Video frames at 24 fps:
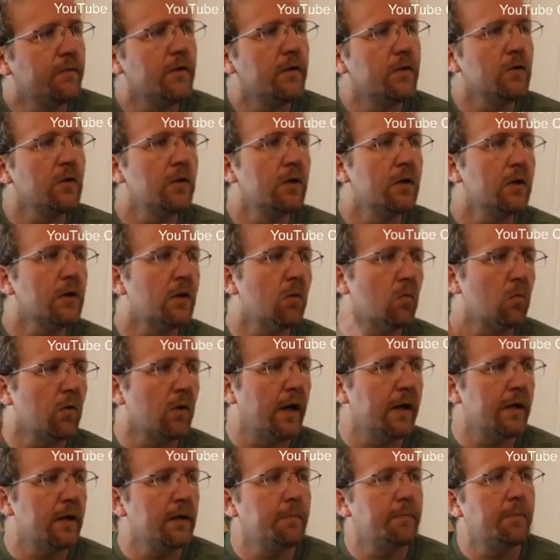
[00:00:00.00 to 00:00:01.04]
you look
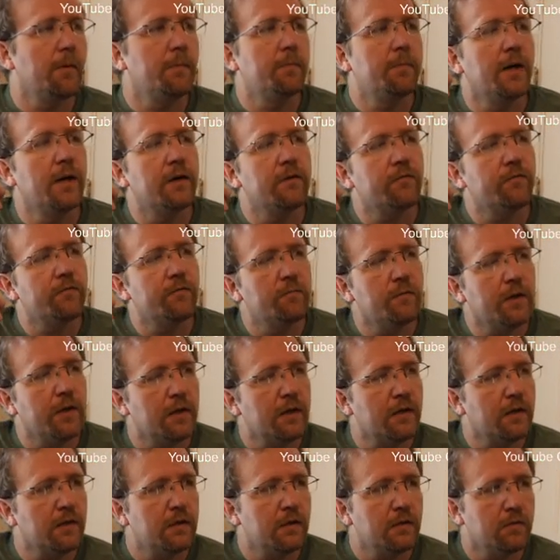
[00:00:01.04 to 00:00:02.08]
right up above
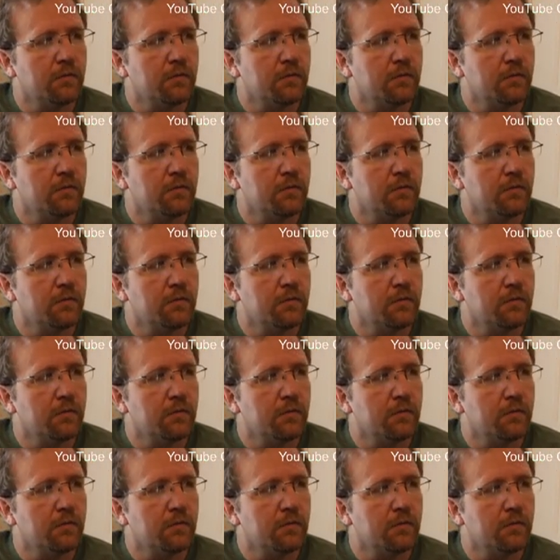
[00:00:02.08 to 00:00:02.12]
me,